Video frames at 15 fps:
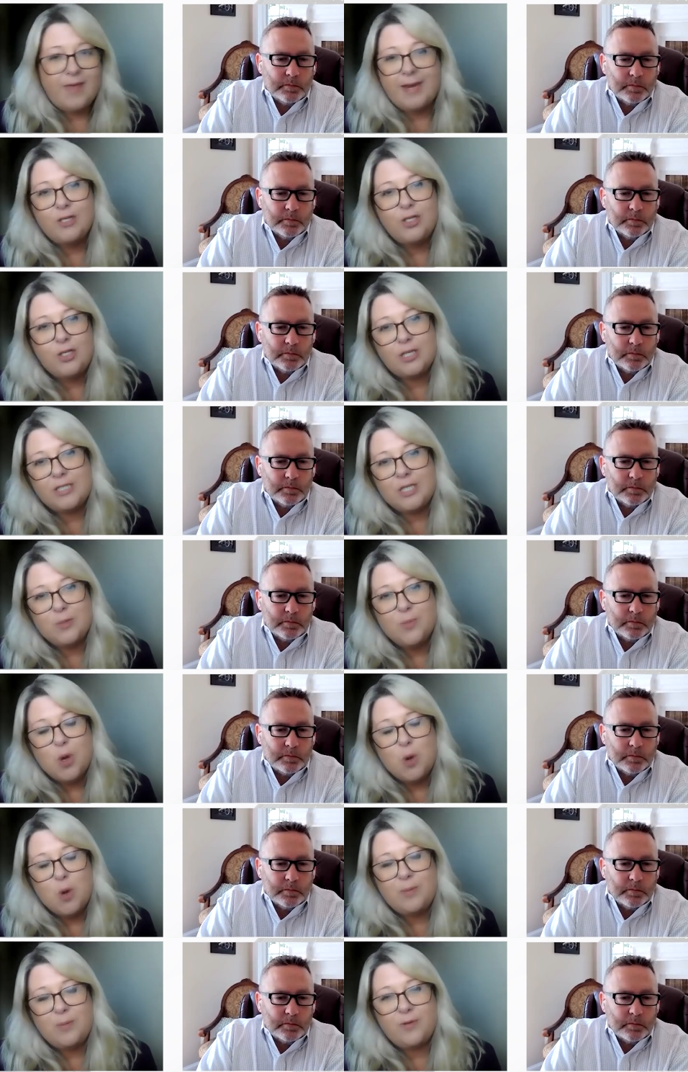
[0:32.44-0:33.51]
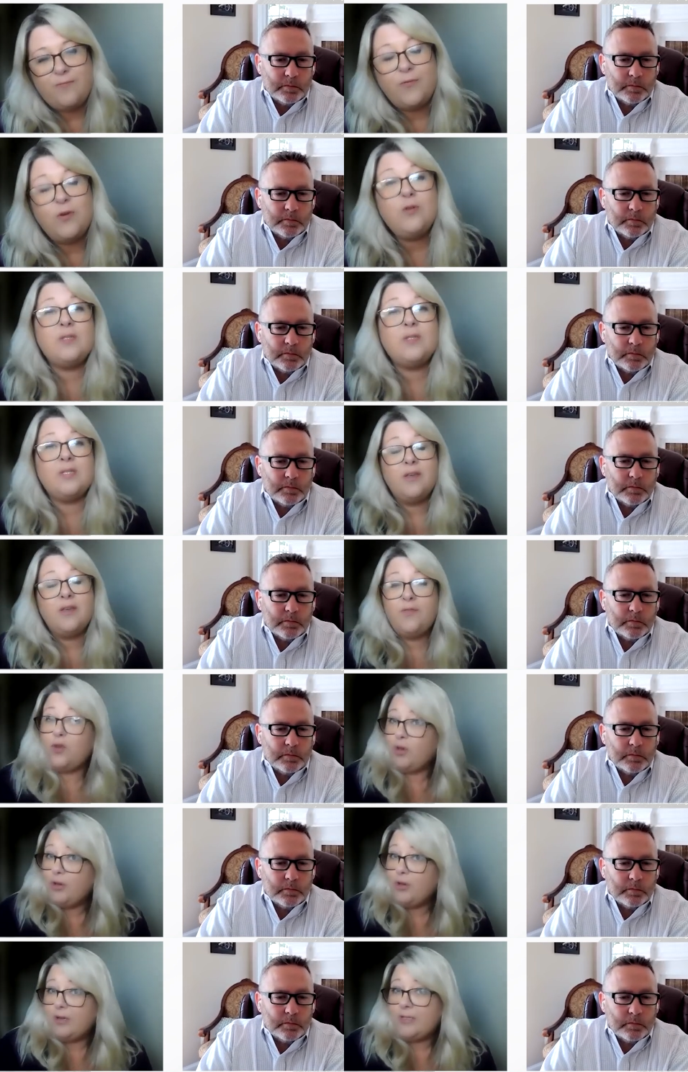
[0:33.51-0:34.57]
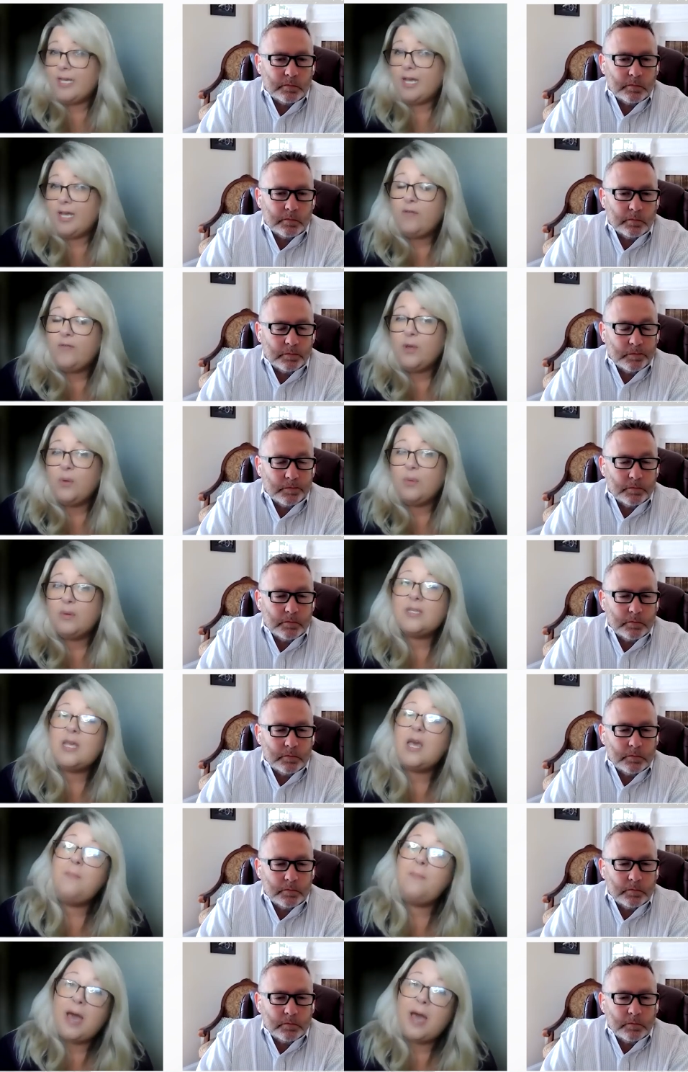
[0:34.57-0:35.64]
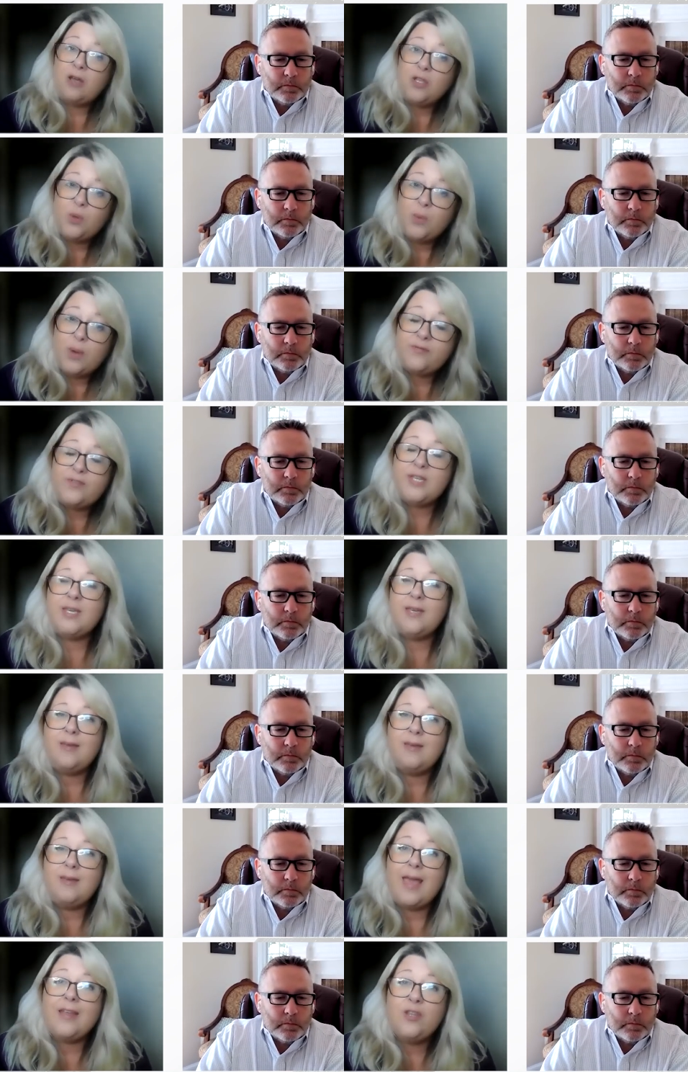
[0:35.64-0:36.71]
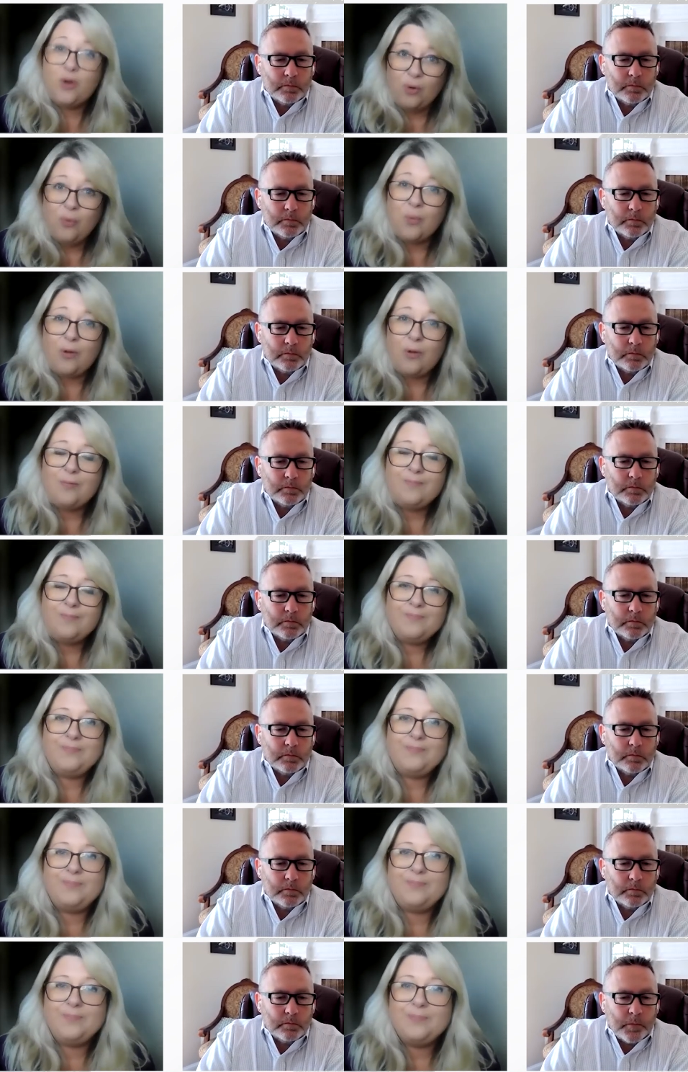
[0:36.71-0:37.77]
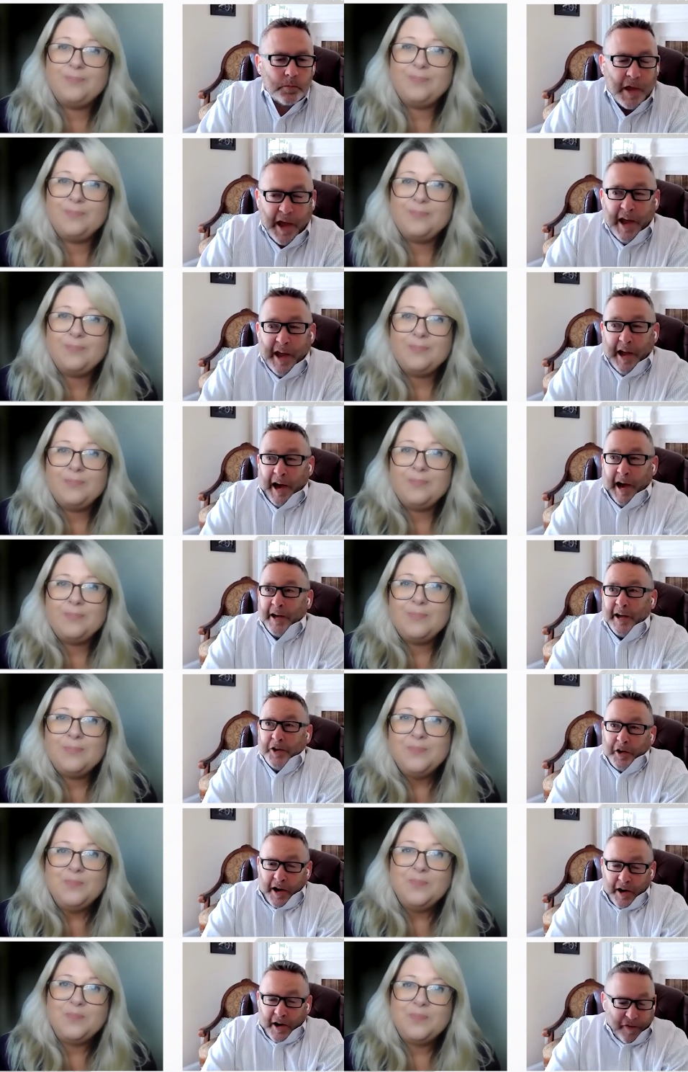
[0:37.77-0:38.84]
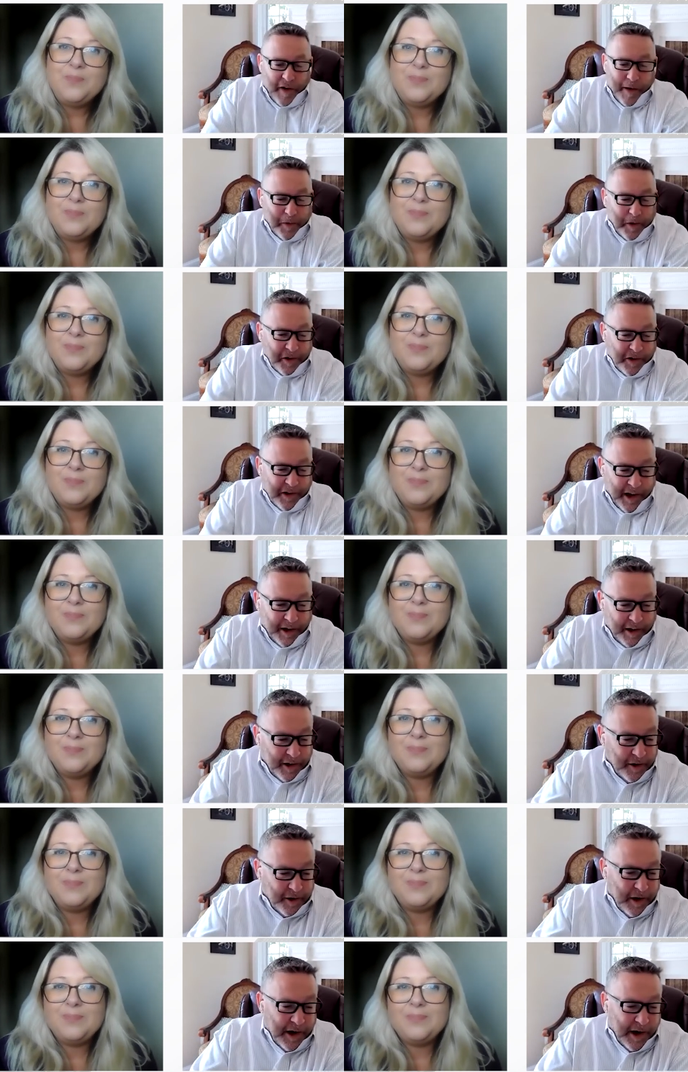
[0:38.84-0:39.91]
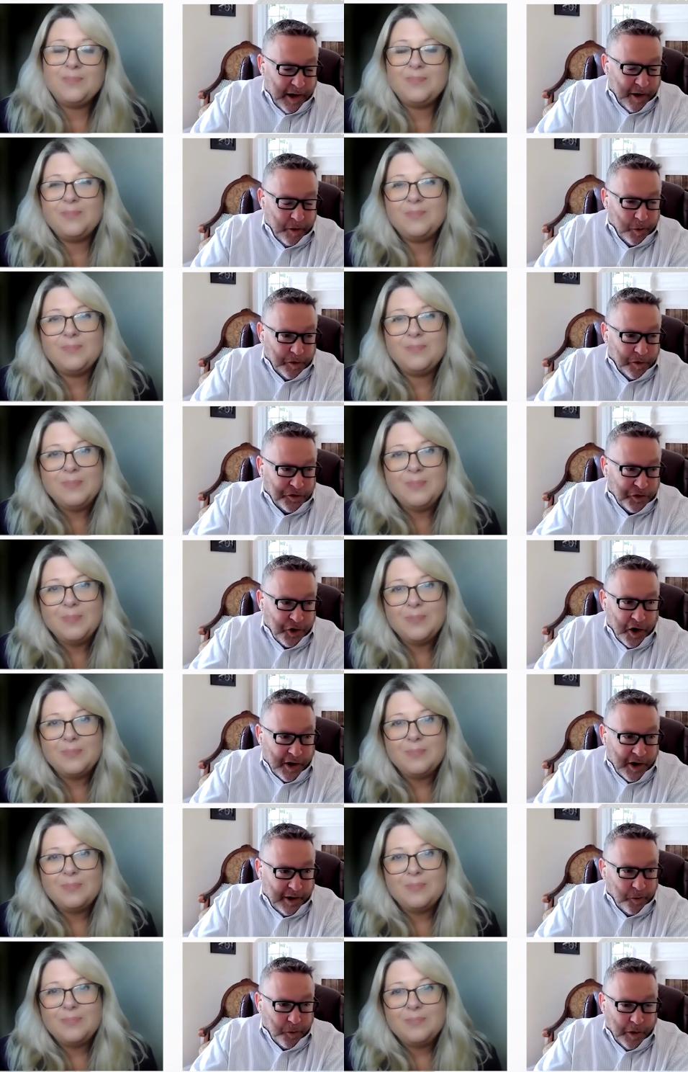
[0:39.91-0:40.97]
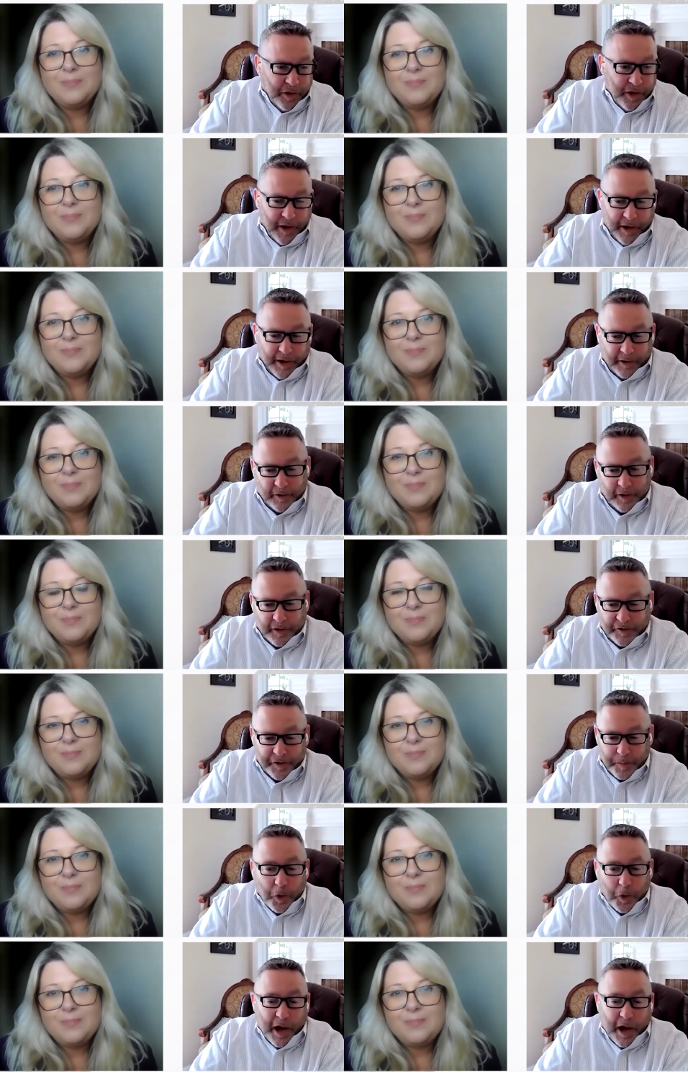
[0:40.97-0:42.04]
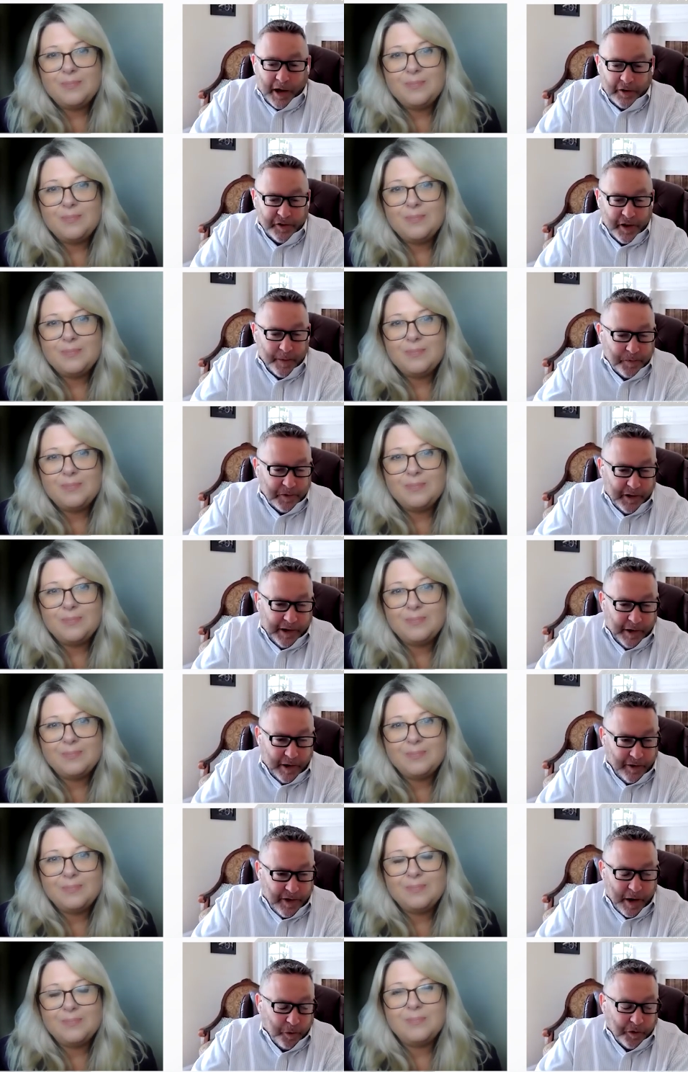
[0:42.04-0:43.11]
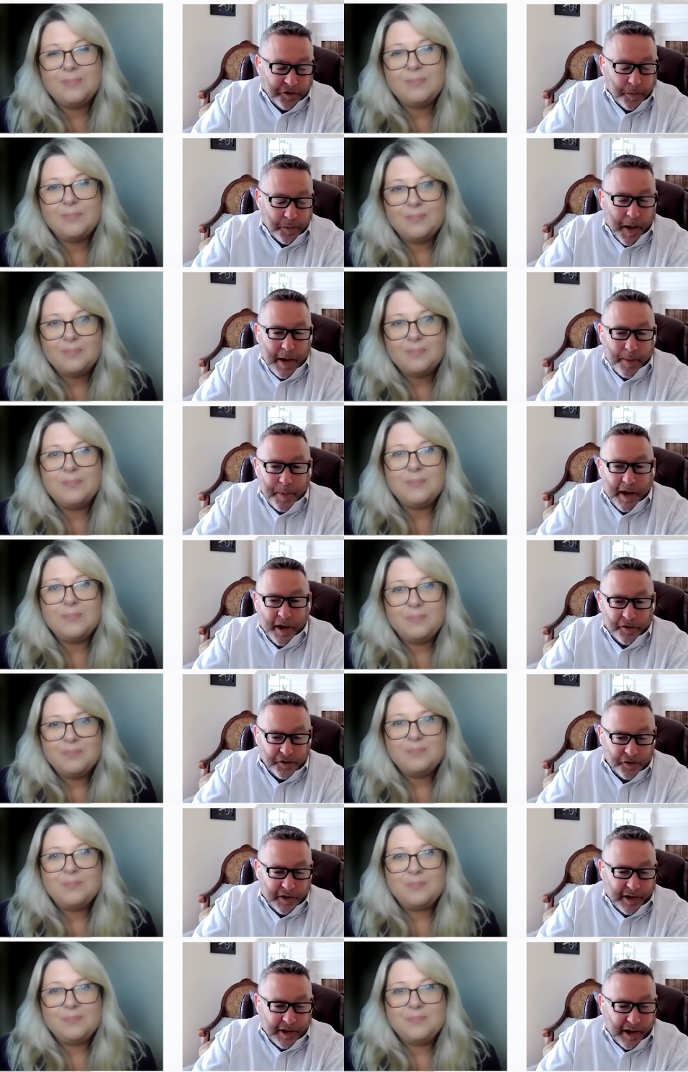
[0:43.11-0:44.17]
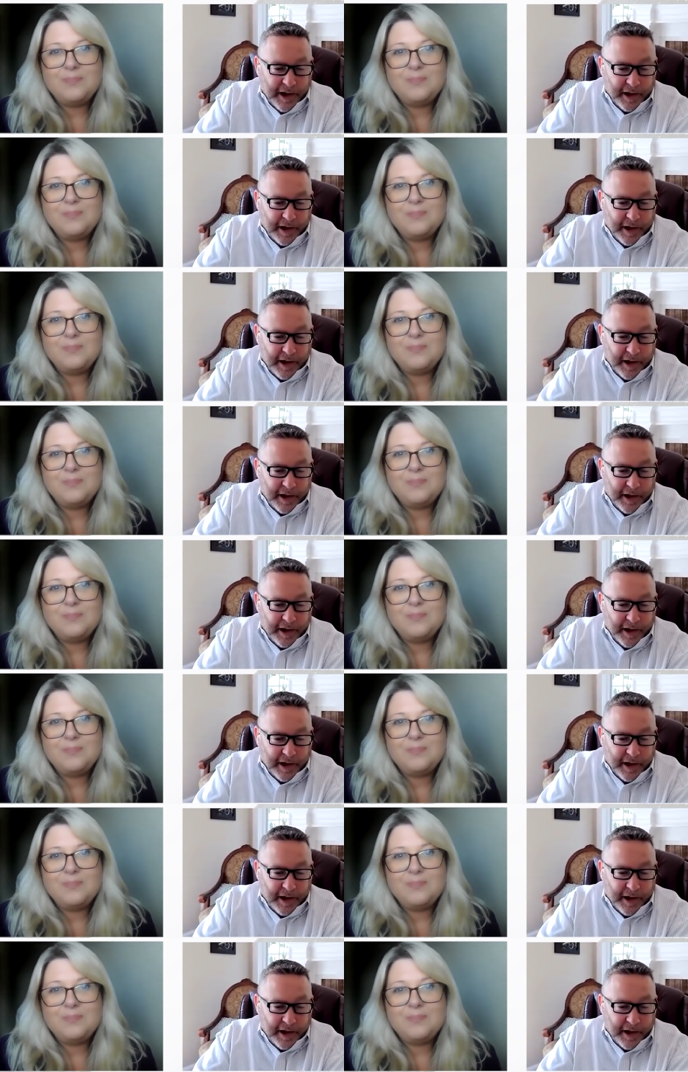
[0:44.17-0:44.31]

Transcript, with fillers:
Speaker 1: of that in just a moment. But first, if you could, tell our viewers about UFD and your role.
Speaker 2: Uh, United Fiber and Data uh, started with a, a, simple concept, and that was to bypass the